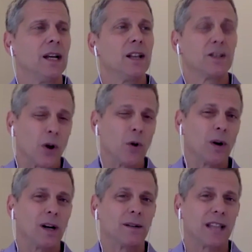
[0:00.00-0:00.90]

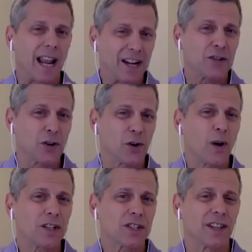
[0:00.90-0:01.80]
So to answer your
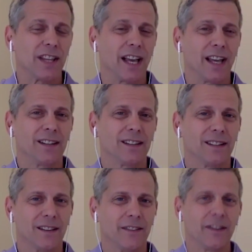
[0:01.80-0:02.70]
question, then
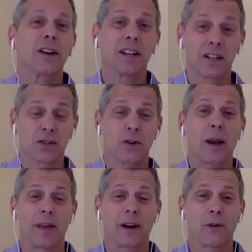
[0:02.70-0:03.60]
they're going to
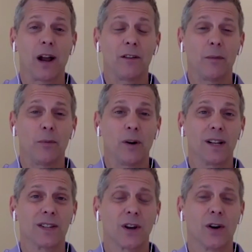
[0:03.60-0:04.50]
describe that arrival
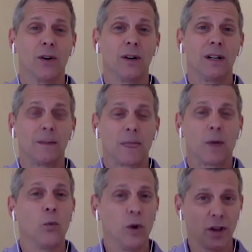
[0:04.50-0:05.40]
point. So
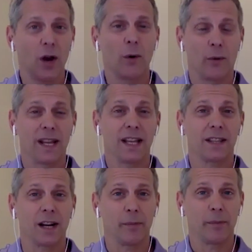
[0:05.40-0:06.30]
we'll know when we get
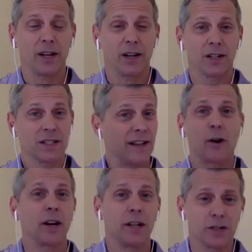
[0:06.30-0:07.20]
there because they've
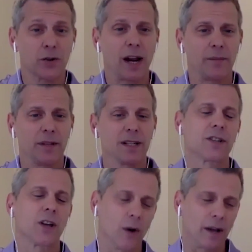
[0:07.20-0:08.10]
already described it.
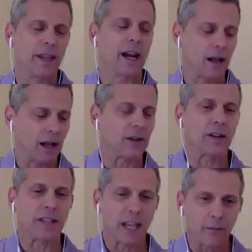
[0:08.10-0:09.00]
So then I'll
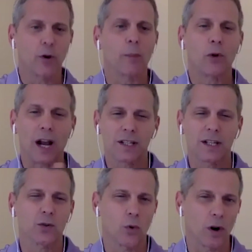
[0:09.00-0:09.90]
take them through a
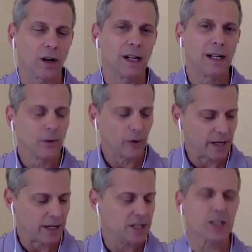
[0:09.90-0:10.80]
process where
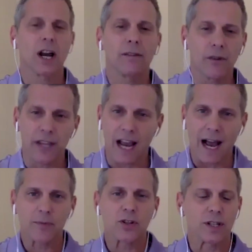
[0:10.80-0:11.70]
they discover the
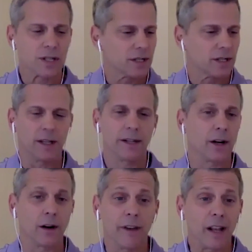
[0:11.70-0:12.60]
options that
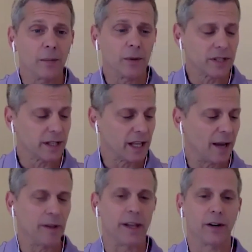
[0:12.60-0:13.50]
are available to
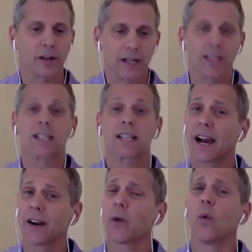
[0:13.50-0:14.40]
them. And then they're going to
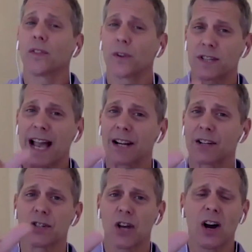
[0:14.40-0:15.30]
decide on what those
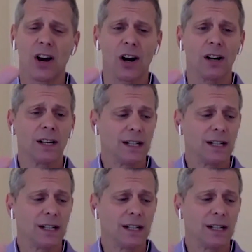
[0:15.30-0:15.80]
actions are.